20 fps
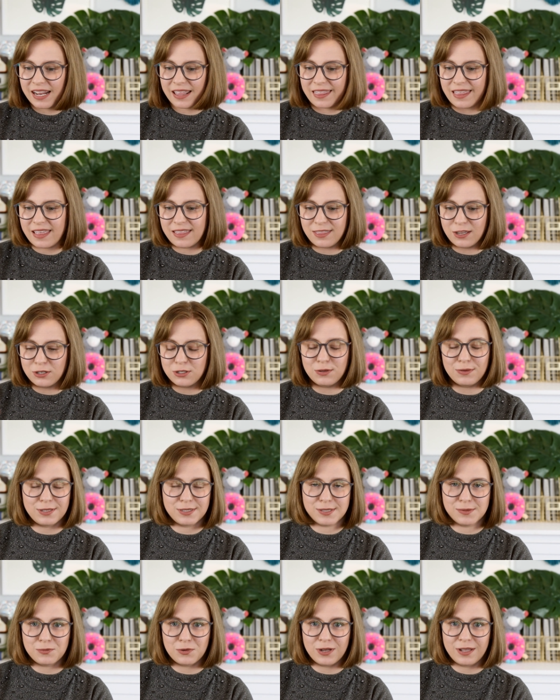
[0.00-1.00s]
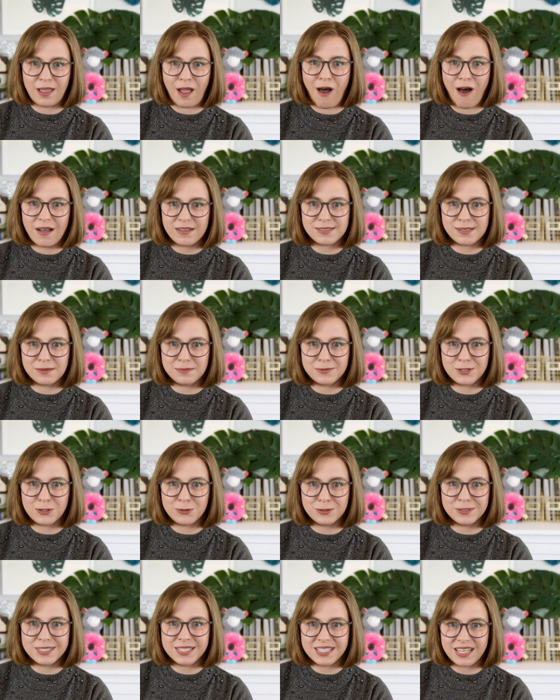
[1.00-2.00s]
and I think they're doing some really awesome,
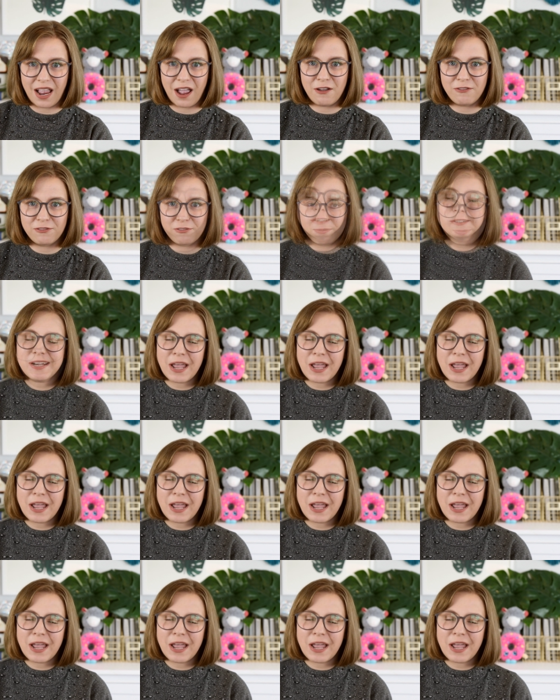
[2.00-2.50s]
cool stuff.